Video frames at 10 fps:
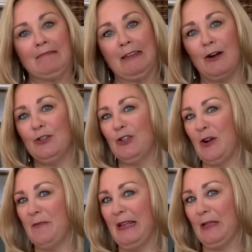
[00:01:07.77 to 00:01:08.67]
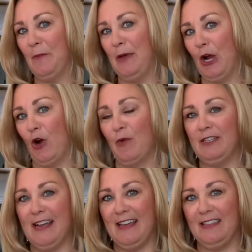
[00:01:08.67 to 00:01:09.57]
Ours are going to be a little bigger. We're
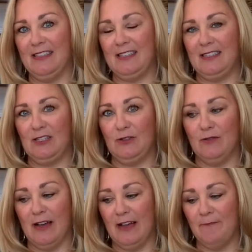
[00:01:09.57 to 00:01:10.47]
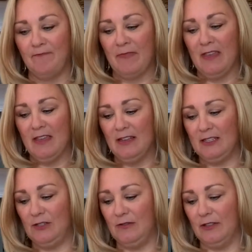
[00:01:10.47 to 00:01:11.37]
taking this to a
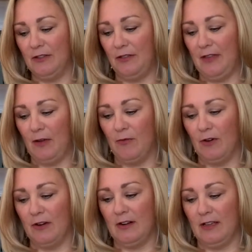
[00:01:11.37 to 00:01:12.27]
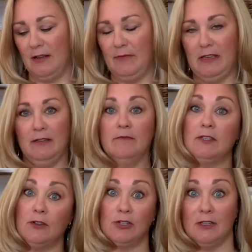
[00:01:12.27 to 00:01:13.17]
little thing we're going to be
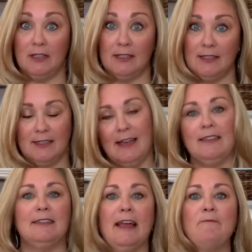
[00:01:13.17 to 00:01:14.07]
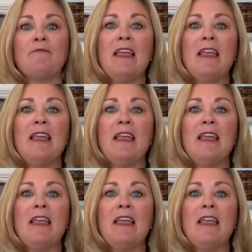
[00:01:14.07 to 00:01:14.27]
socially distanced at tonight.